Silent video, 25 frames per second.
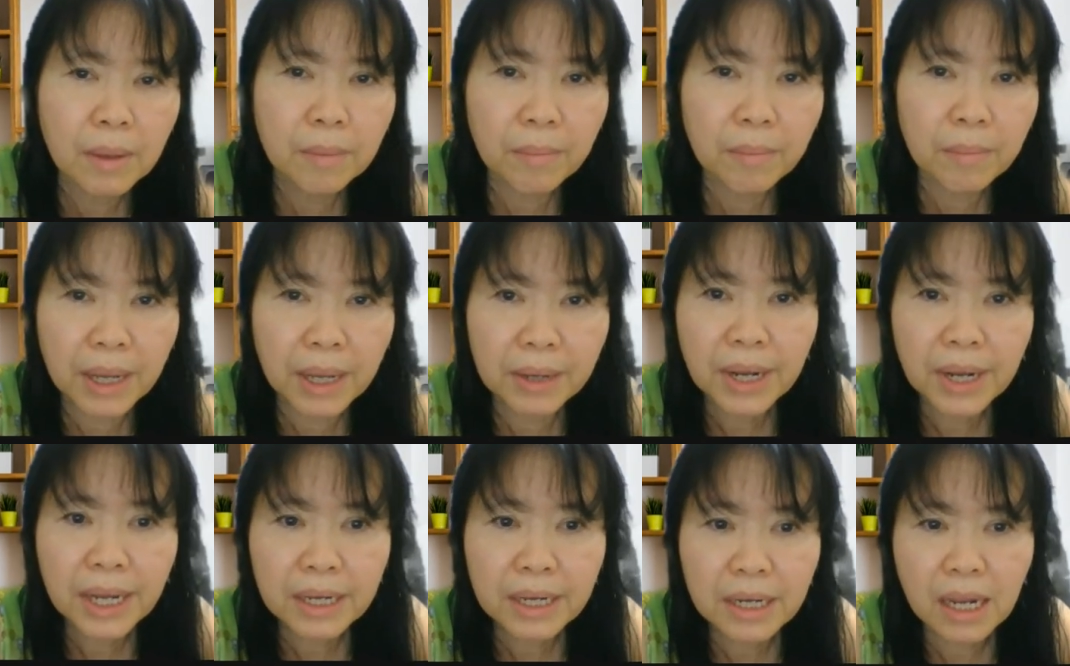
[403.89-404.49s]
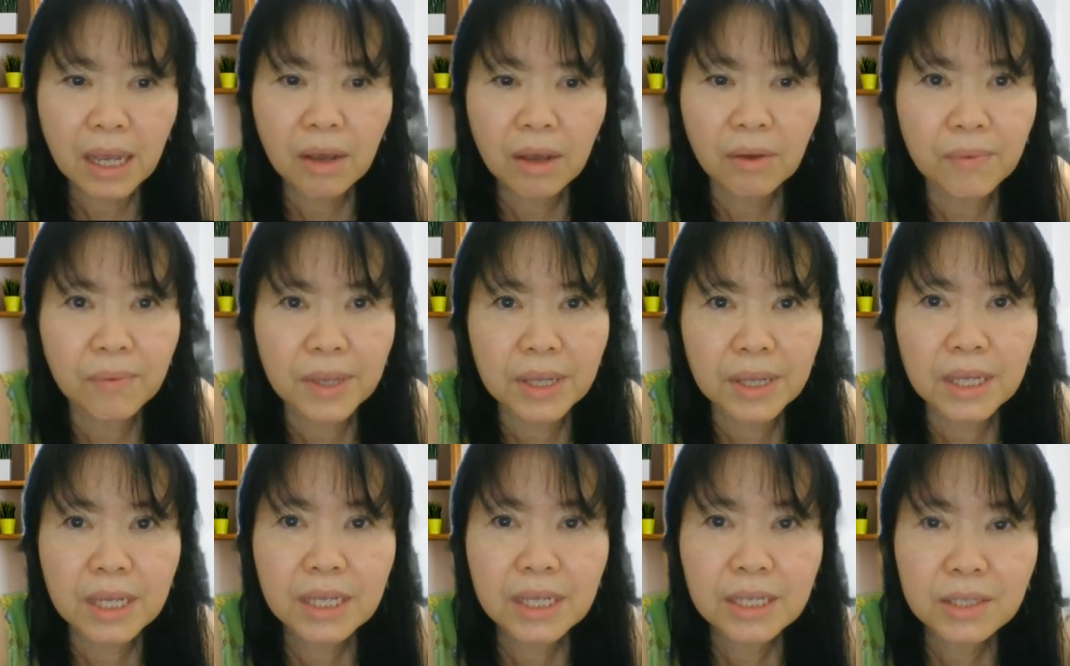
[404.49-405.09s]
But right now
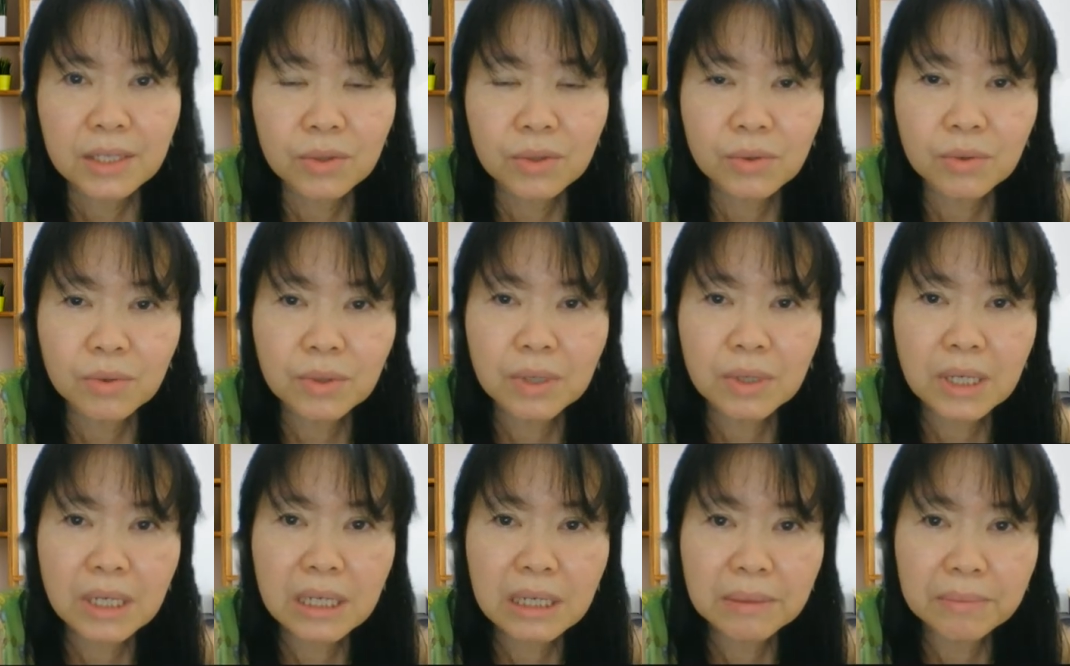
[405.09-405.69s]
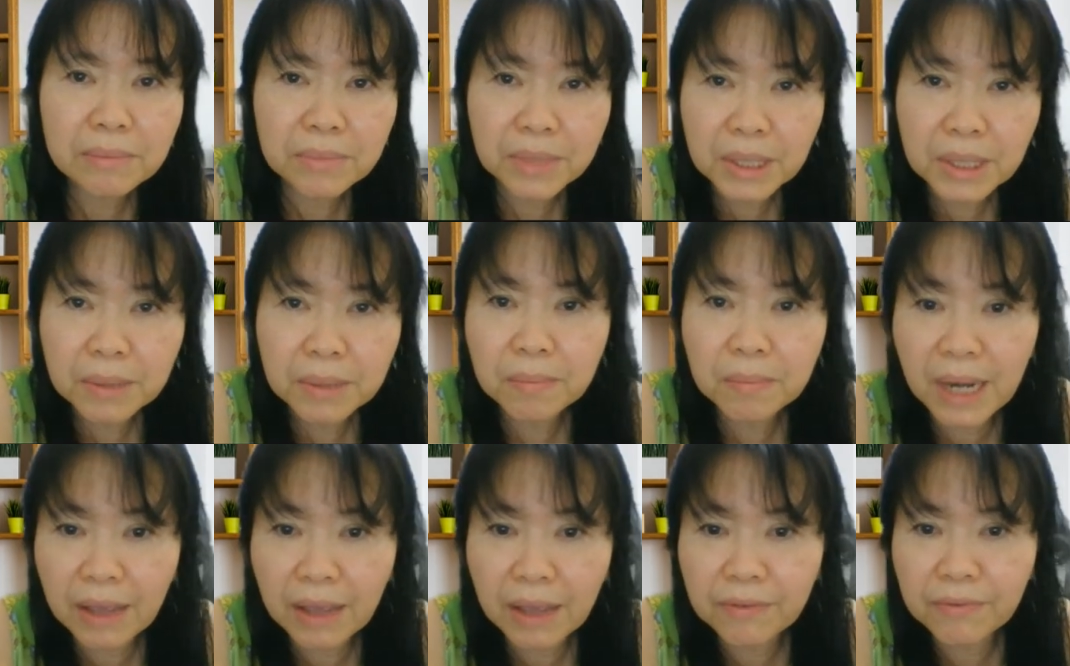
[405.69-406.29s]
with this Google Meet
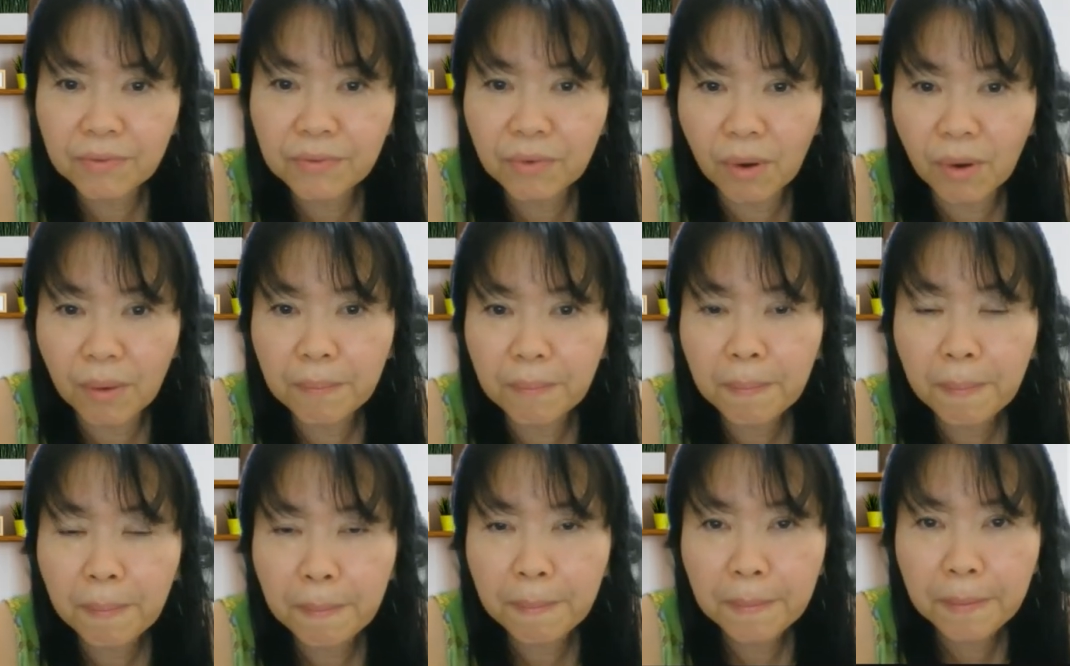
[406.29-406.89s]
platform,